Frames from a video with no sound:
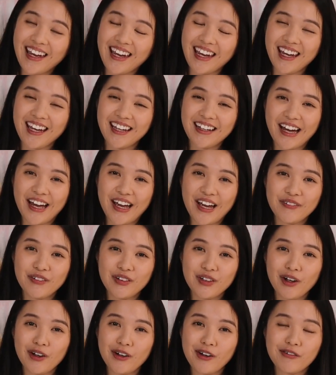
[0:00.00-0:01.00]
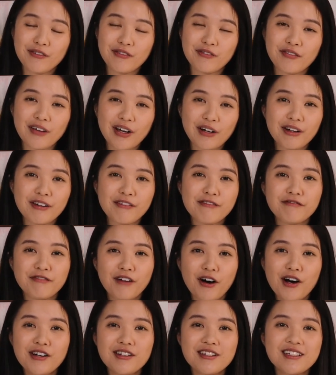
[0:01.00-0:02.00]
and I have a lot of very
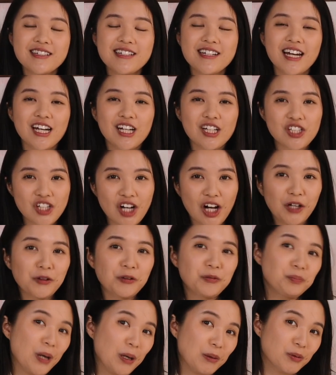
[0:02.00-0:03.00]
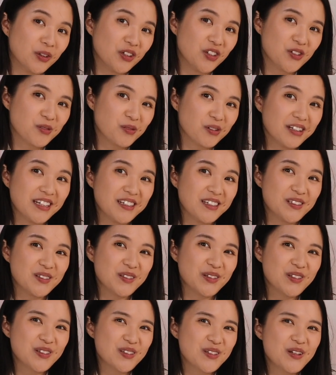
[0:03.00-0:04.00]
fond childhood memories related
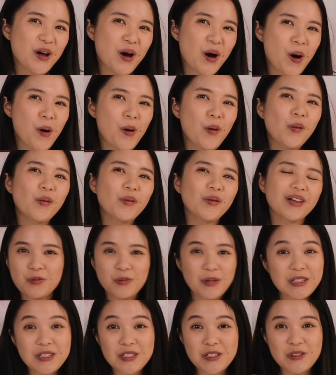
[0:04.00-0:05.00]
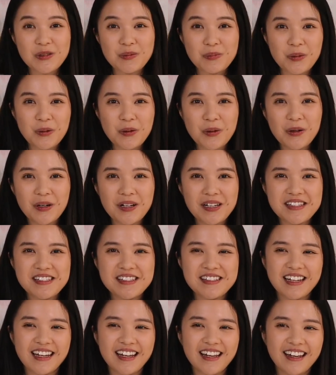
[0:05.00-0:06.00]
to snow, winter
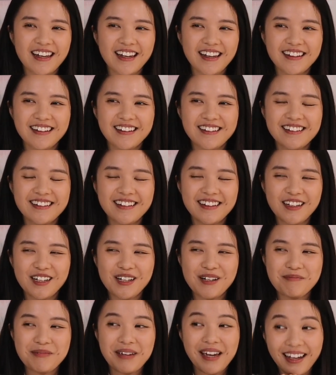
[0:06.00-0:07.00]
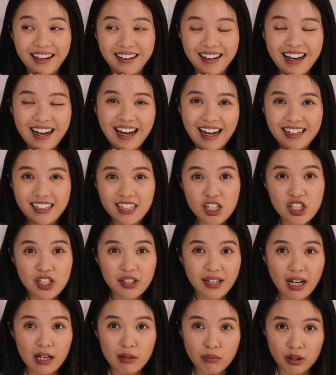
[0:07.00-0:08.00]
sports, and um, yeah.
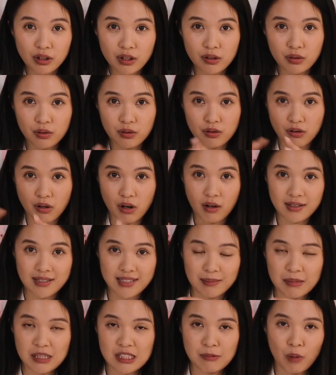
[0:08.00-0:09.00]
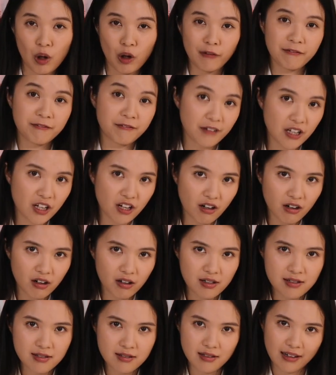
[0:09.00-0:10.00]
Initially, I wanted to draw some small
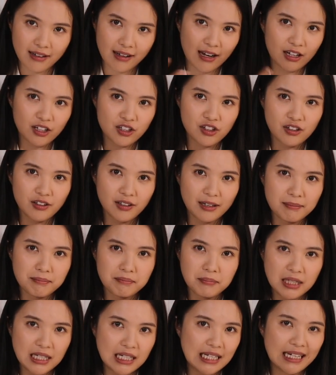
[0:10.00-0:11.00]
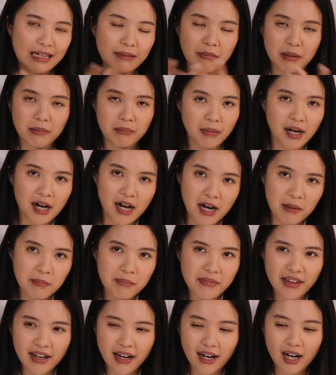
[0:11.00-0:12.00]
figures, like actually like me and my
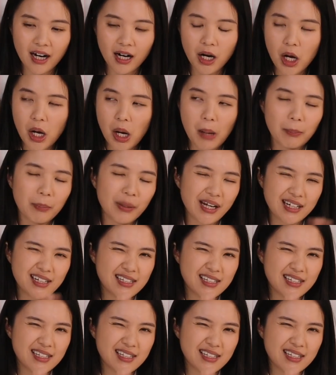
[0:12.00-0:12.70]
mom there, but I